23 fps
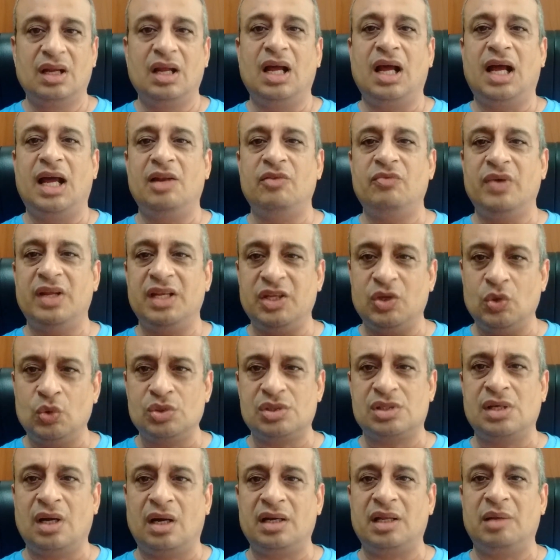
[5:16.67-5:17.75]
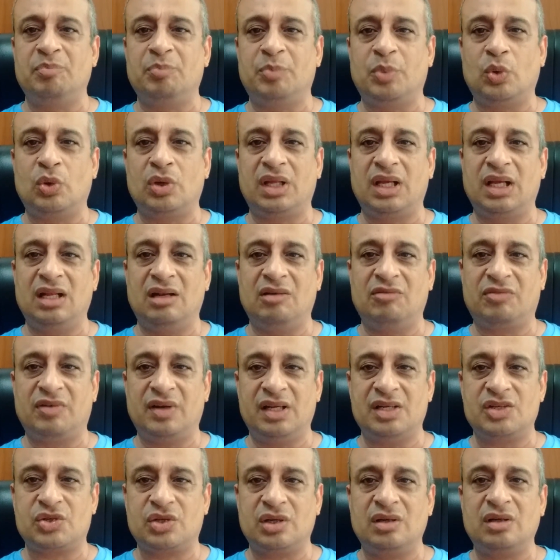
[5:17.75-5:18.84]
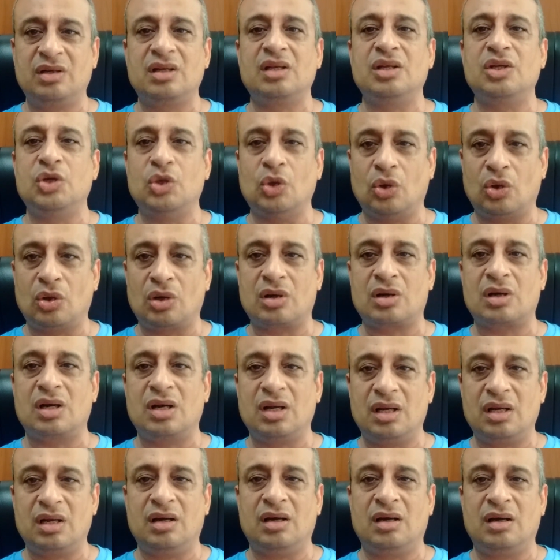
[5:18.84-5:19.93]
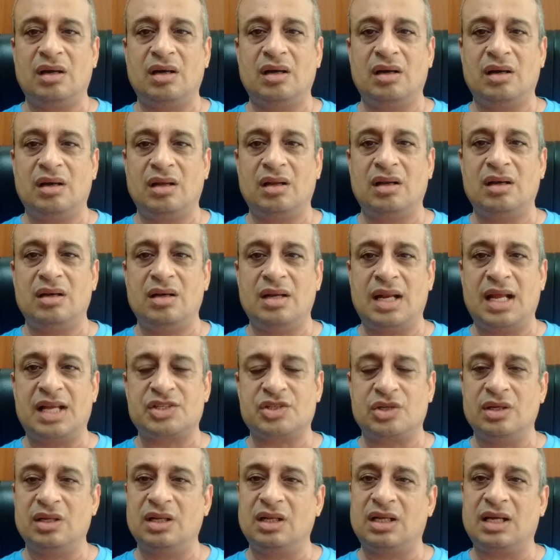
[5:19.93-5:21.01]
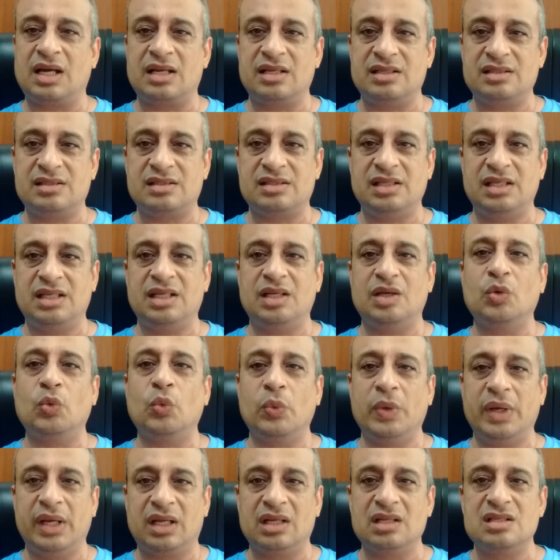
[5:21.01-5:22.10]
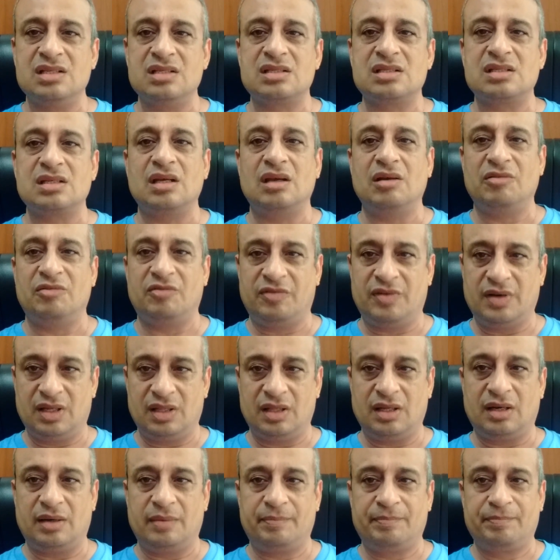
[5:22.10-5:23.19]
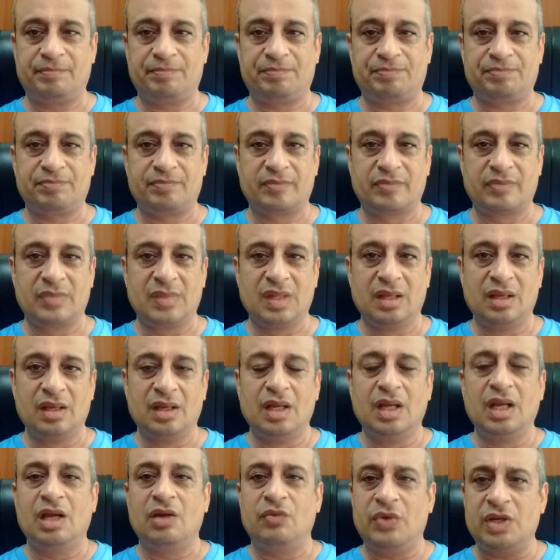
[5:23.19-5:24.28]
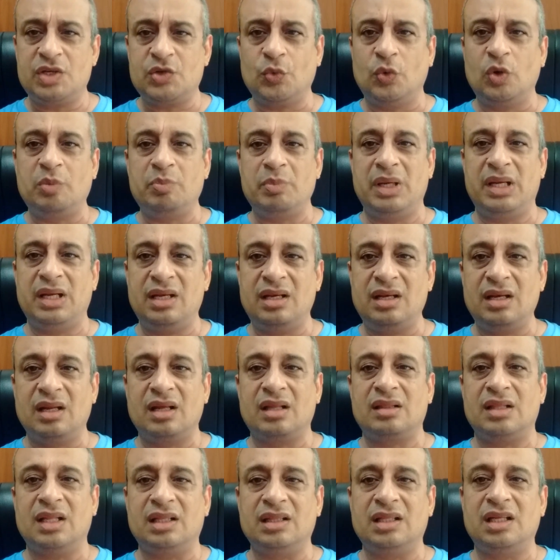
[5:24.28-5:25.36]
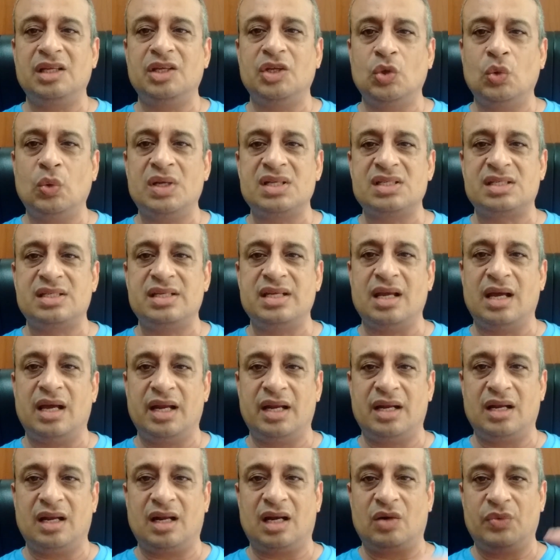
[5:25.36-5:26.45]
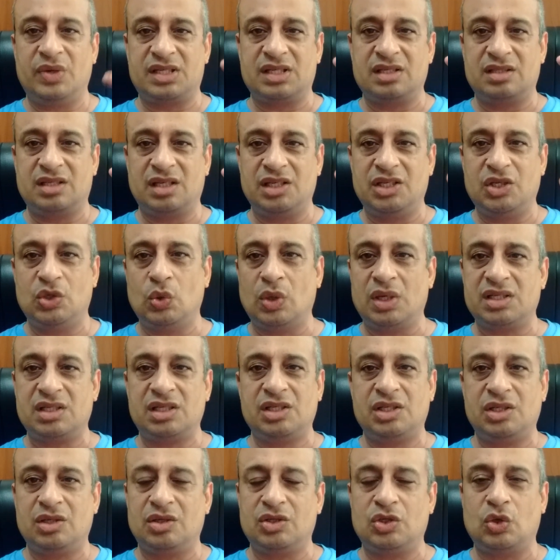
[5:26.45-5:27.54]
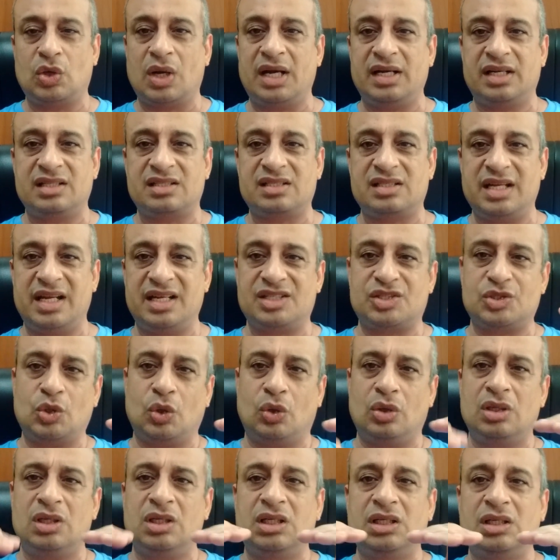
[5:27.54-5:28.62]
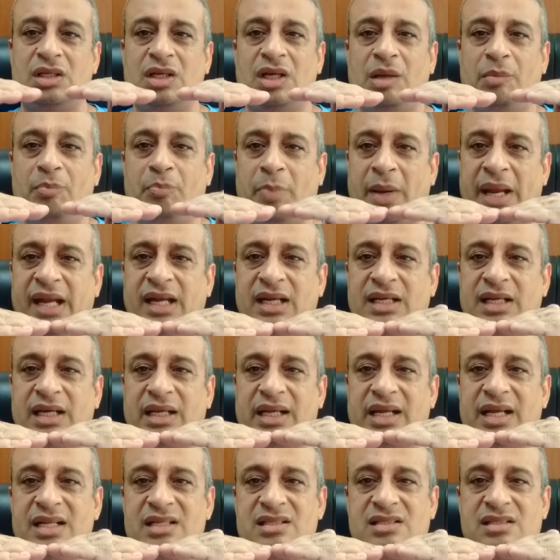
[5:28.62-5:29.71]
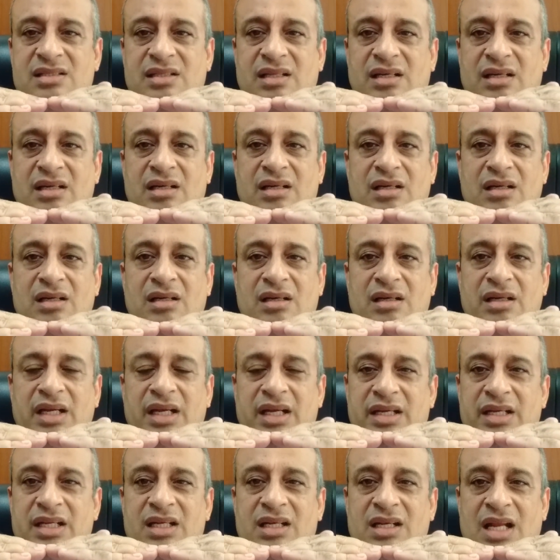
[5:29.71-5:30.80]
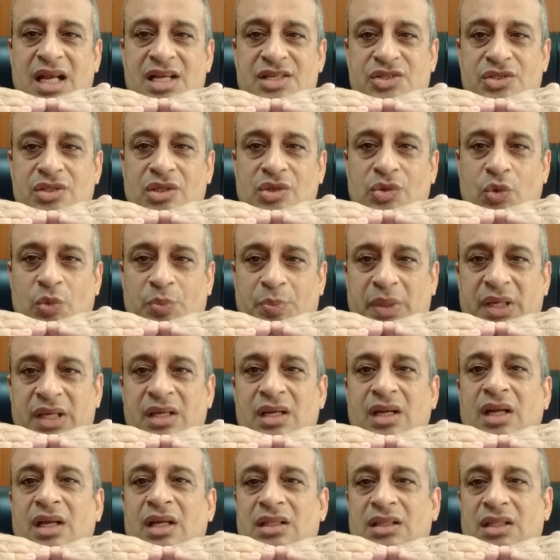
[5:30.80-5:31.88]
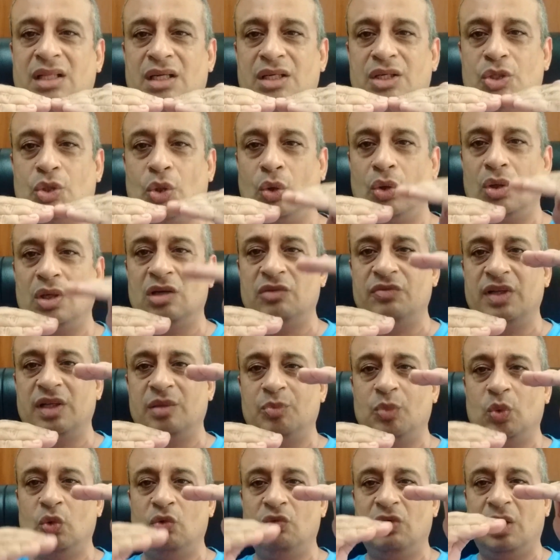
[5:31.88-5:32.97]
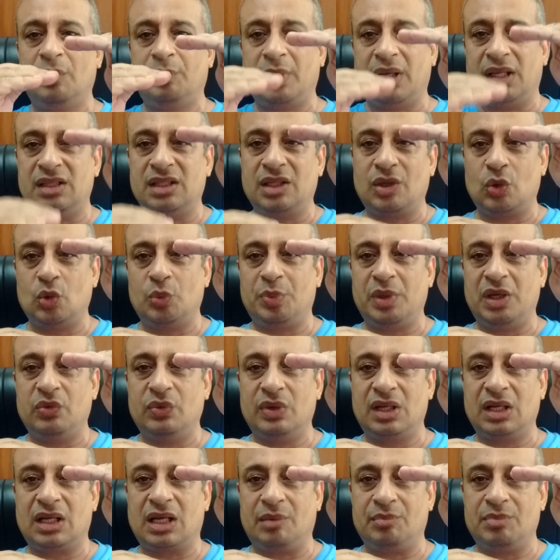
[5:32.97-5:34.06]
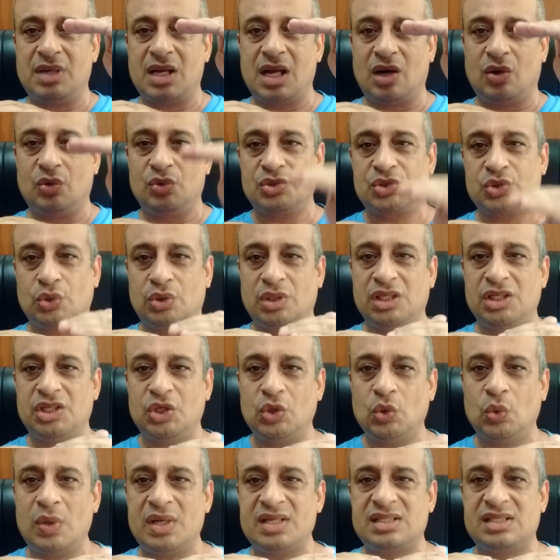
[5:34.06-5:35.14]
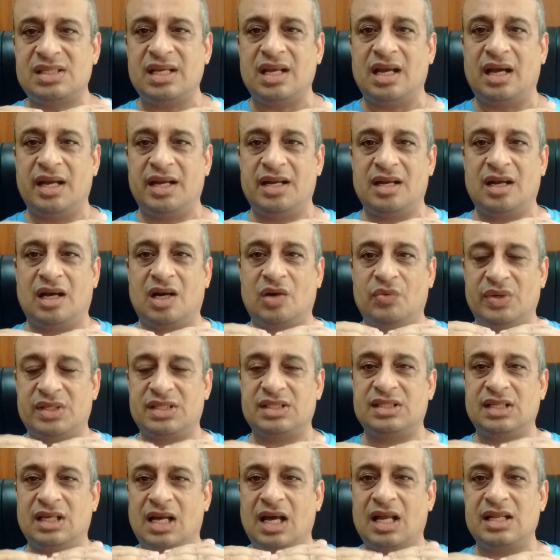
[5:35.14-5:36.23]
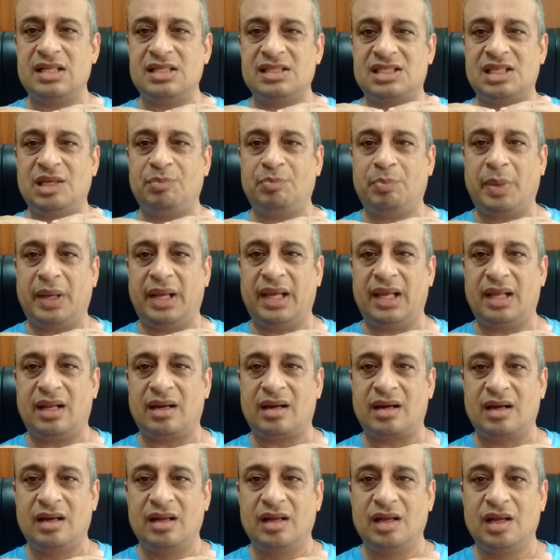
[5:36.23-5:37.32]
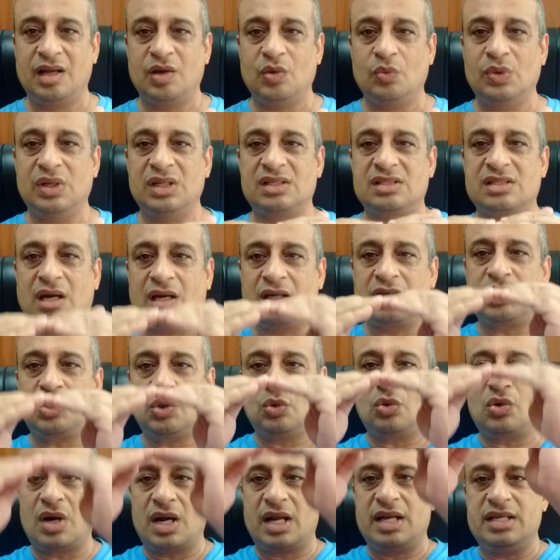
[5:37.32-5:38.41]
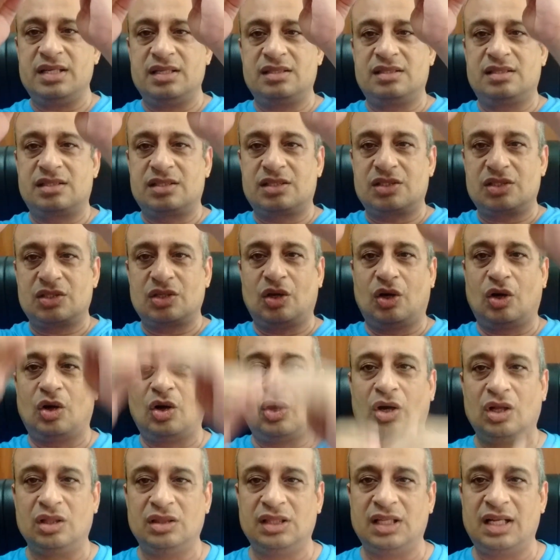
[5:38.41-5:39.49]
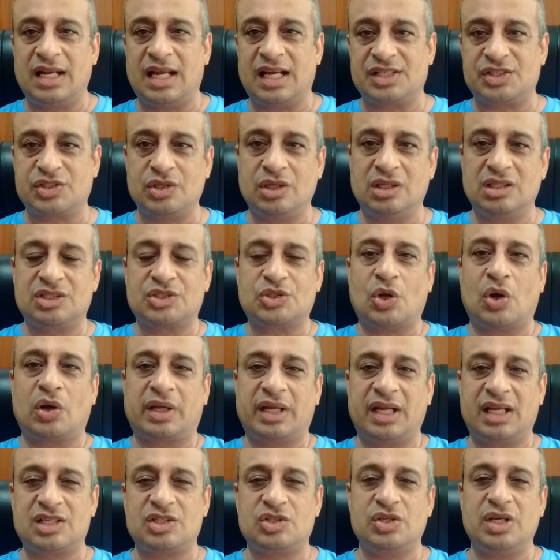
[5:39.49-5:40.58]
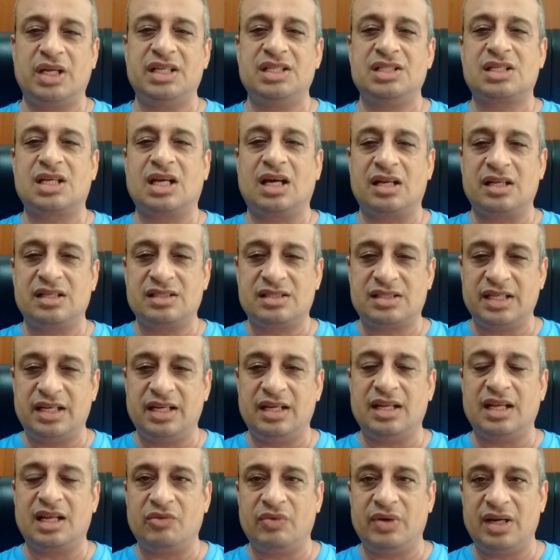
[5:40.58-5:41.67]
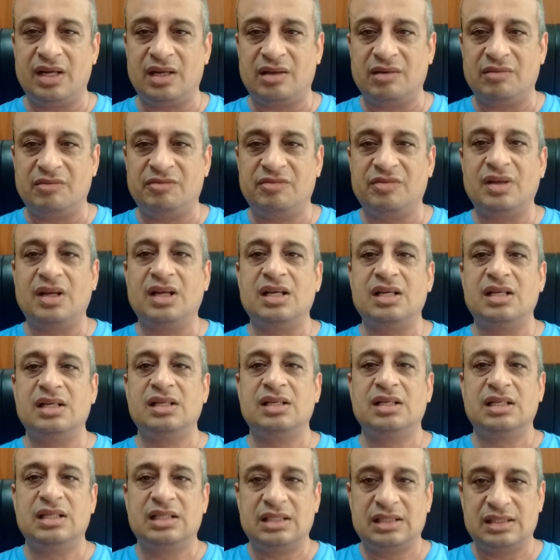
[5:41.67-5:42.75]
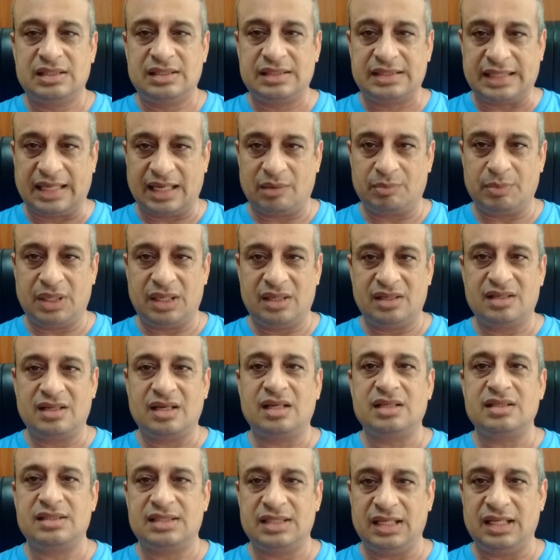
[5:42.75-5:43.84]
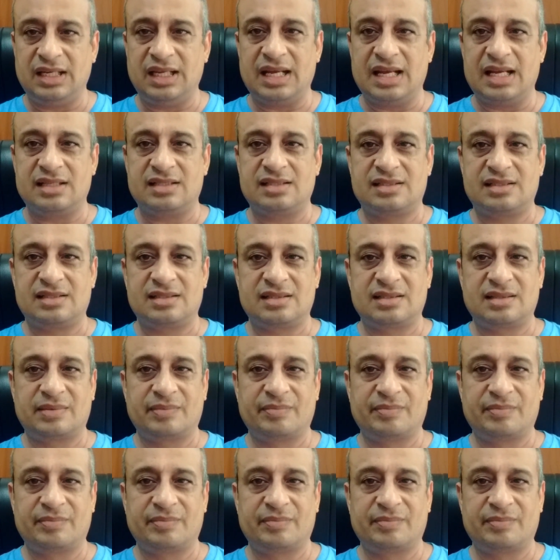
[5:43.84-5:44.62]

And when you start importing inflation, your national currency weakens further. Which would mean that the USD-INR, which is the United States dollar, pegged against the Indian national rupee, the dollar will move up and the rupee will come down. So the USD-INR, which is a currency pair, will start to rise on the National Stock Exchange currency derivative segment, CDS.